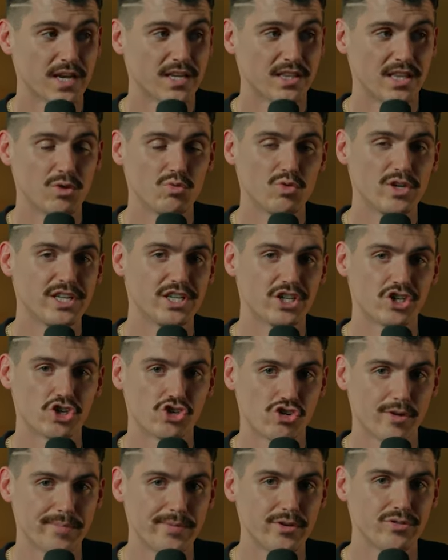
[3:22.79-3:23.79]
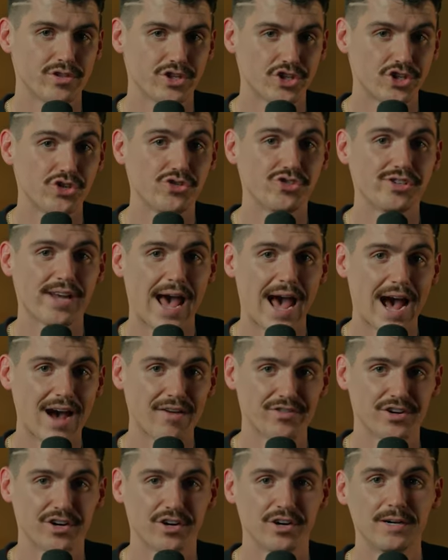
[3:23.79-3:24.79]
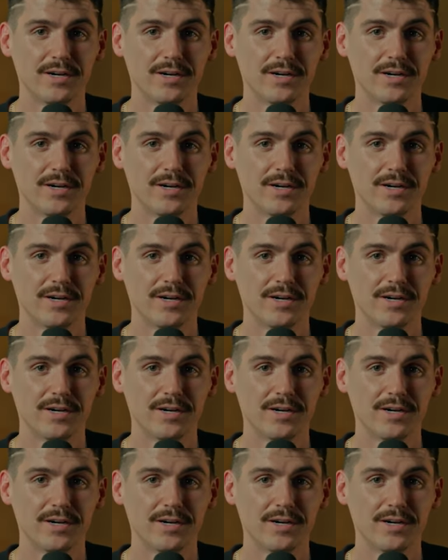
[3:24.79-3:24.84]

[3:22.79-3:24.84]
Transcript: and then we'd distribute the shoes after.